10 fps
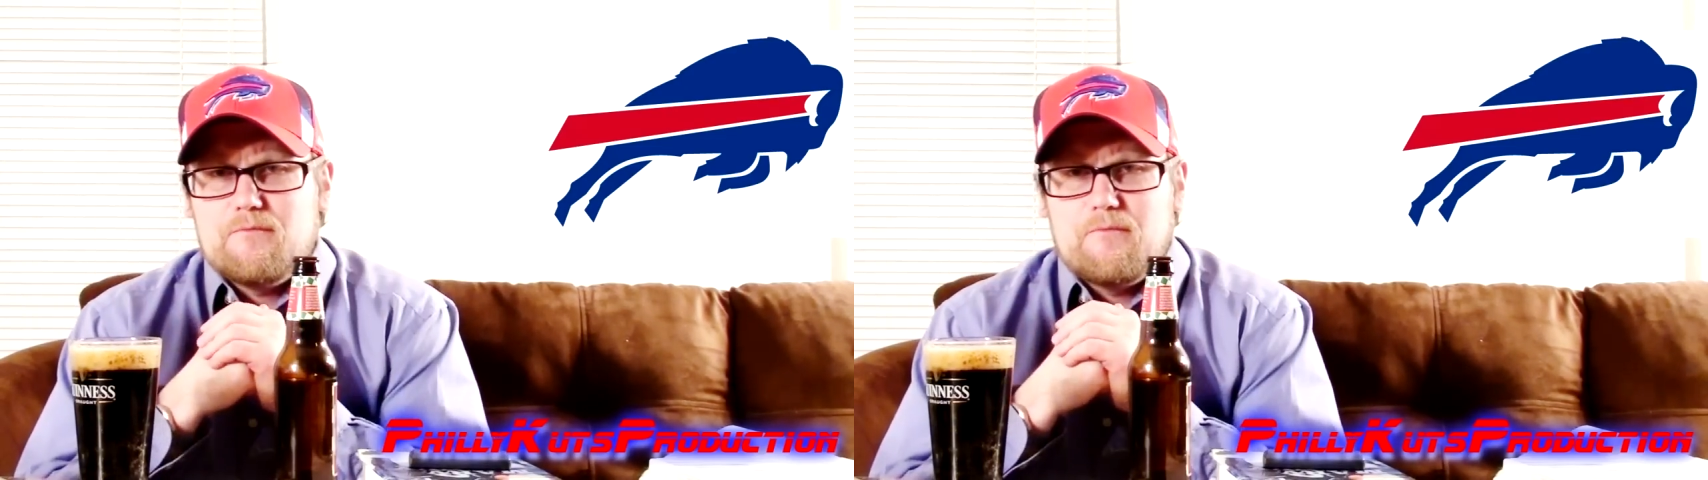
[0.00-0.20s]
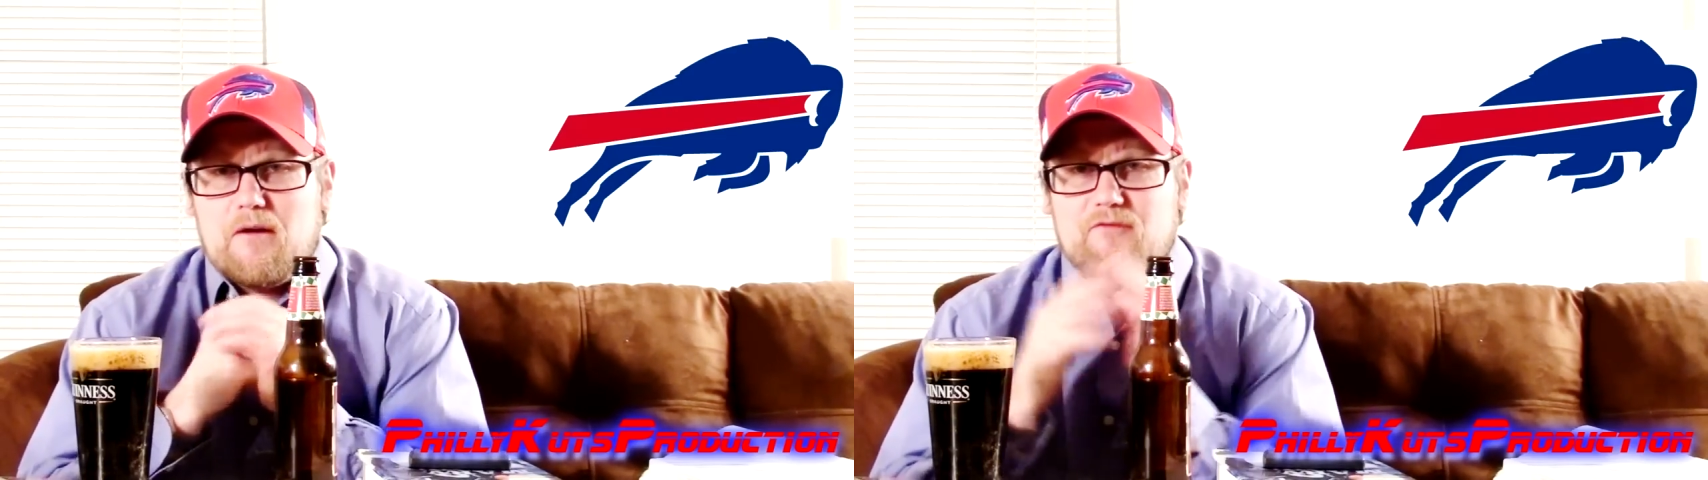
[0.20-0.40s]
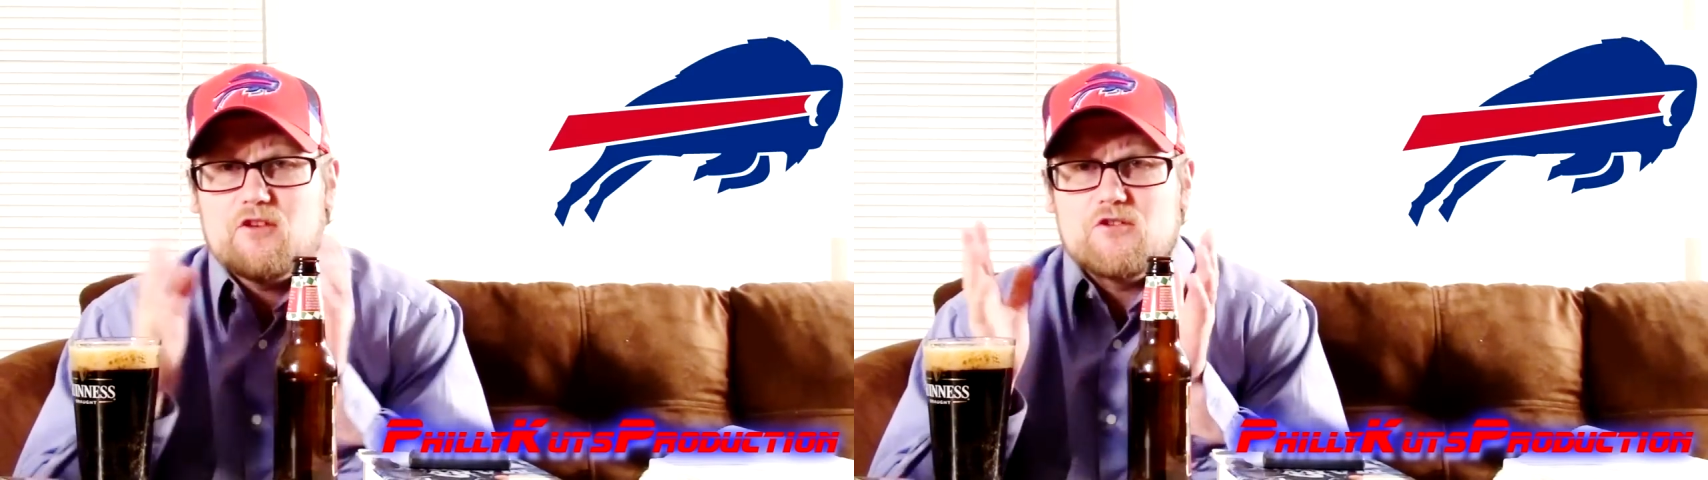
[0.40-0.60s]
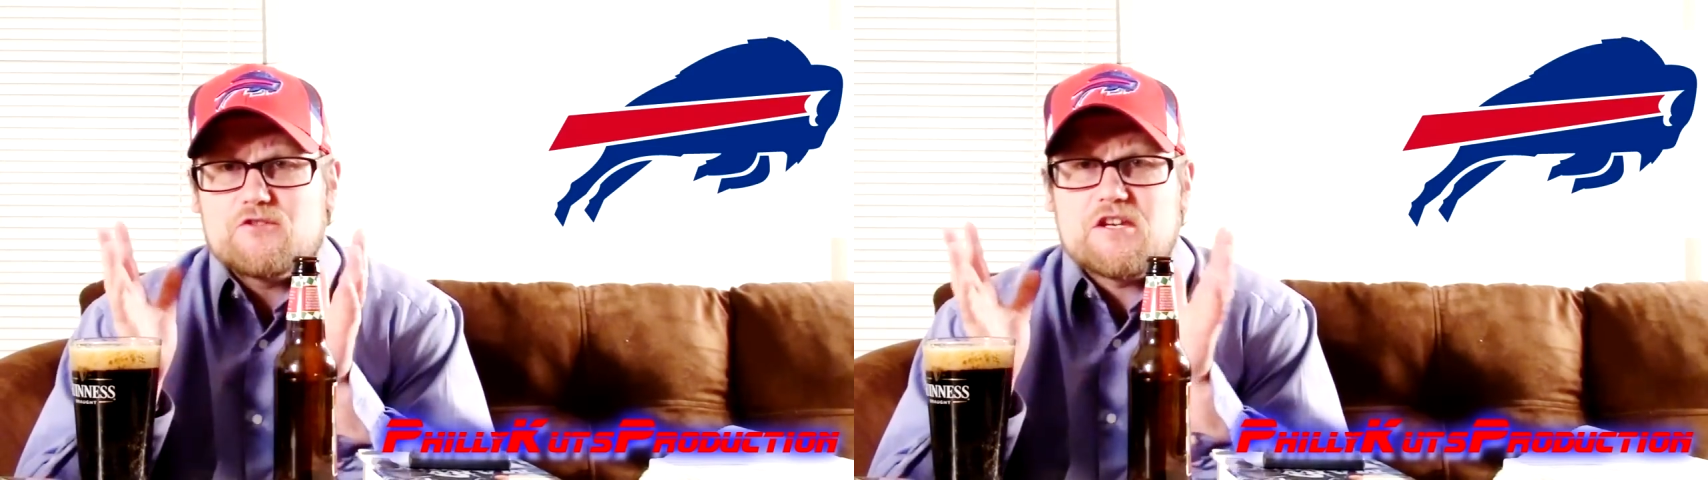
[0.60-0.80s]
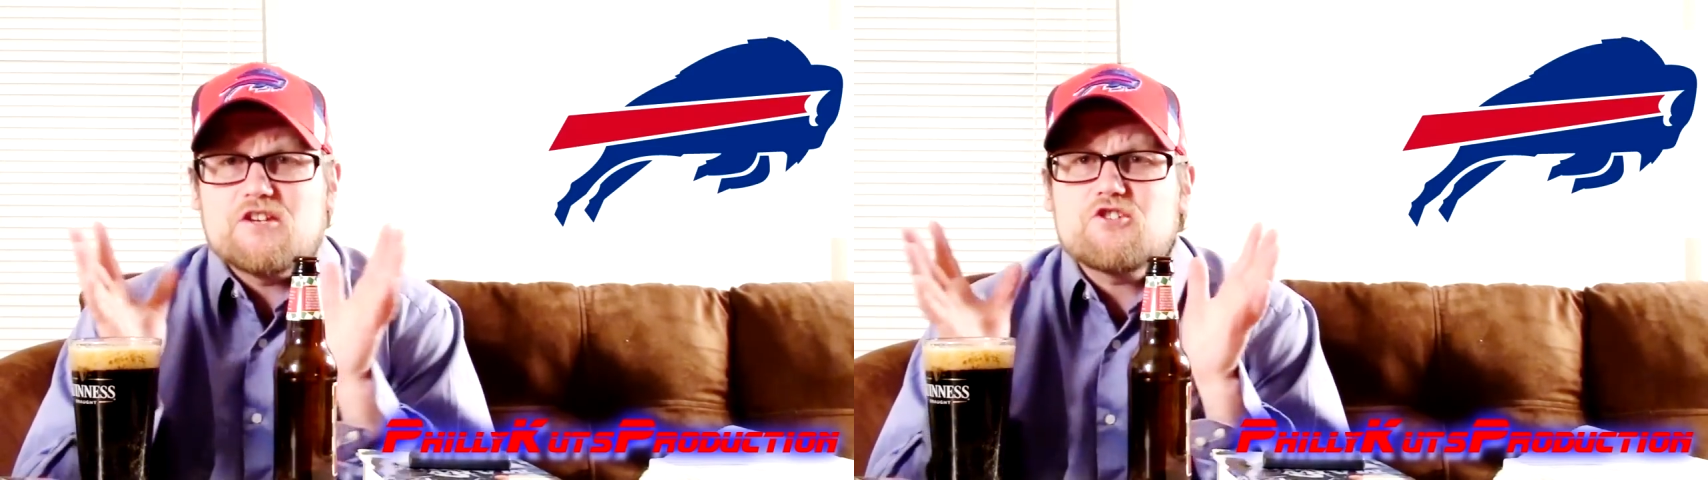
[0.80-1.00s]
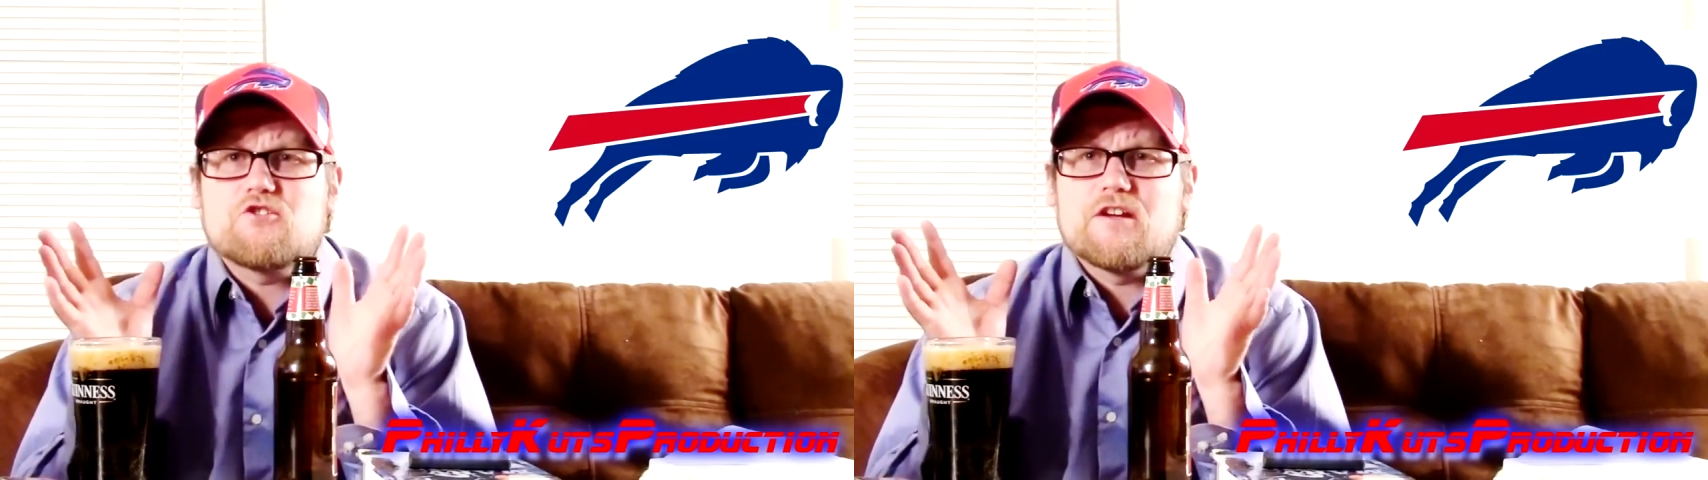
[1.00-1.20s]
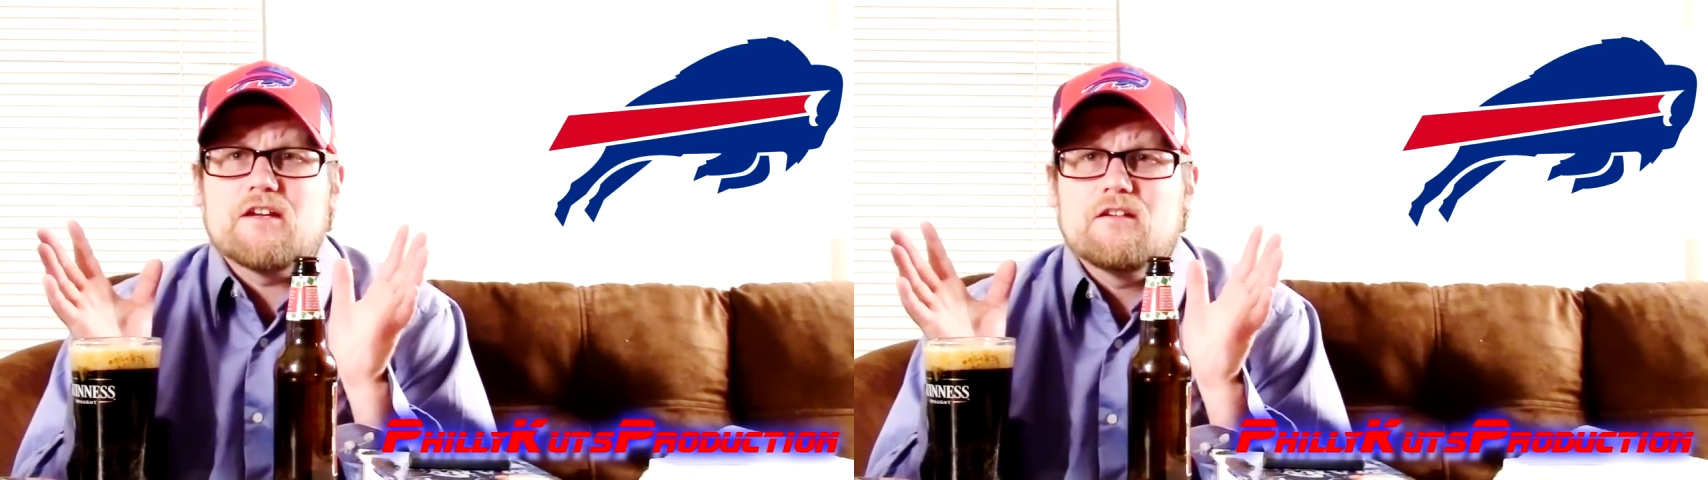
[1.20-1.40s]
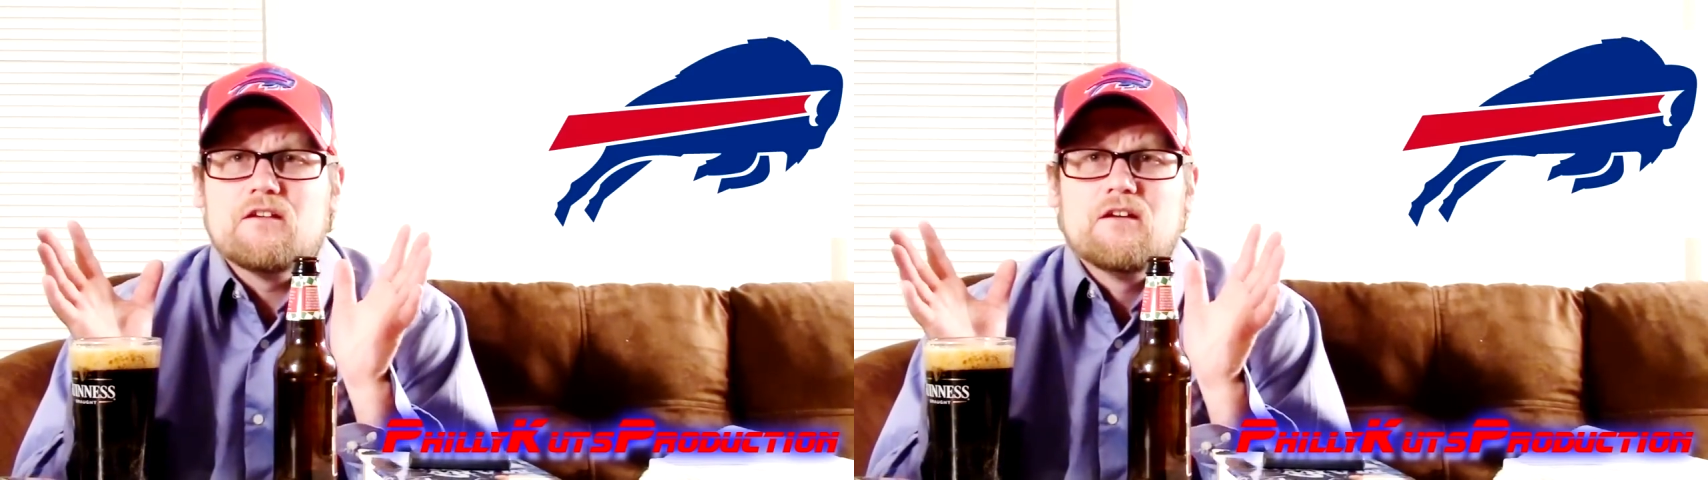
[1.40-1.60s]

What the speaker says: Buffalo's history.